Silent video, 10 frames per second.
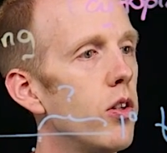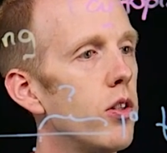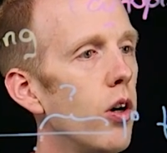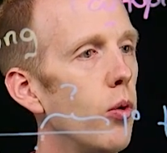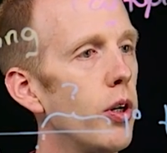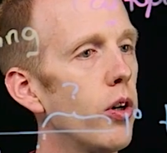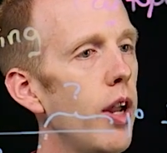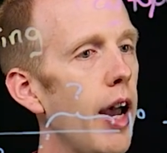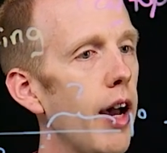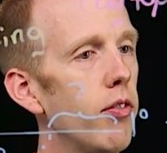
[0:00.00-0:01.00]
So we could
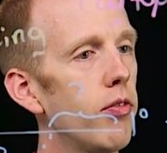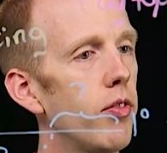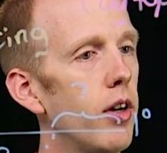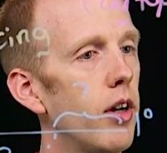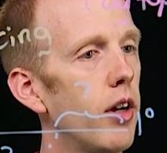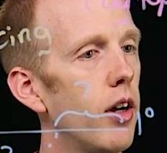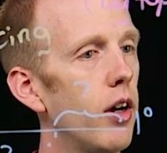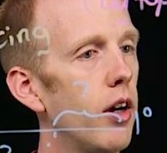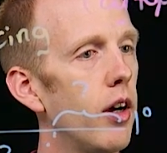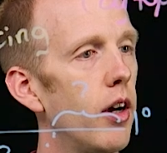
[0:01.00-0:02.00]
have
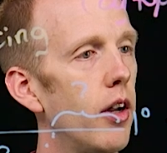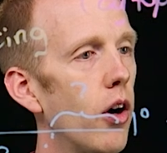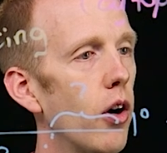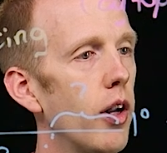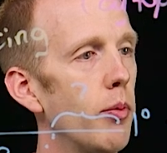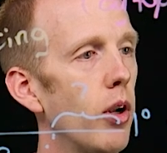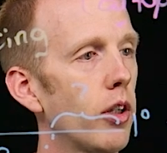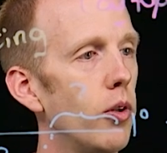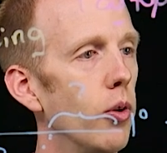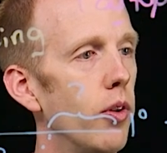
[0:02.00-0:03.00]
an RNA
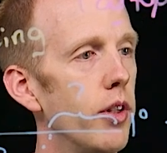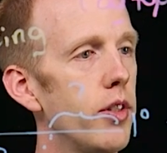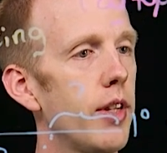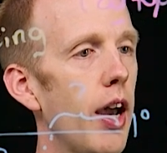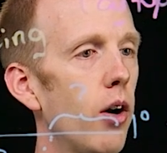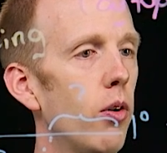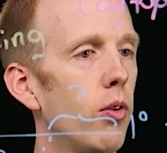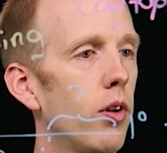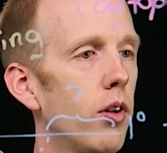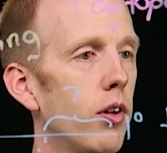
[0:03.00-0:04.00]
molecule. This is
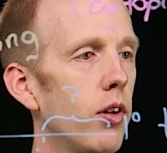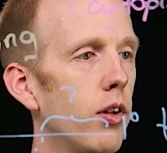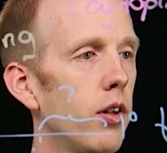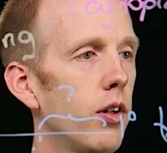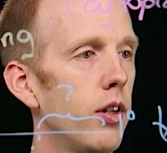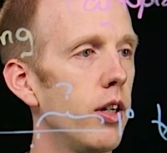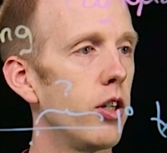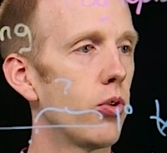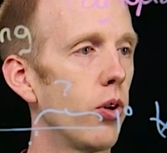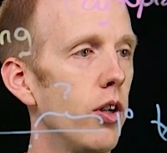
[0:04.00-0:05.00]
how
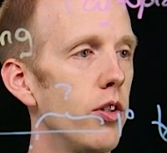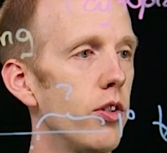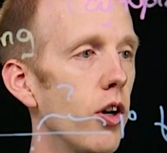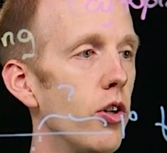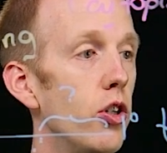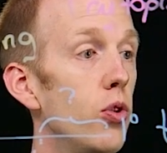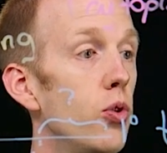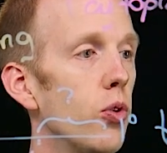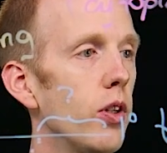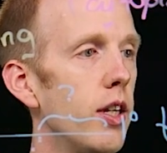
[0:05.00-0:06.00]
introns are
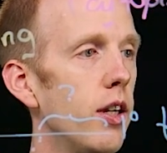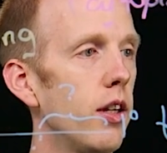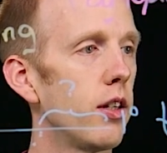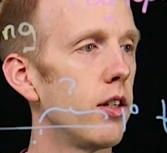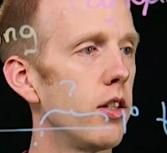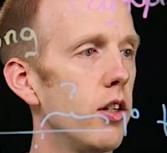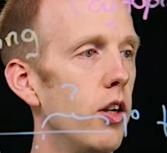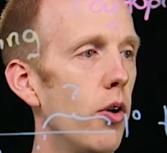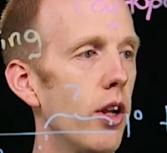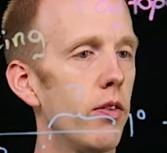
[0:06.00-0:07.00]
usually
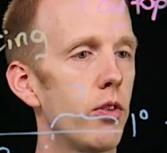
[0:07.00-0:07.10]
denoted.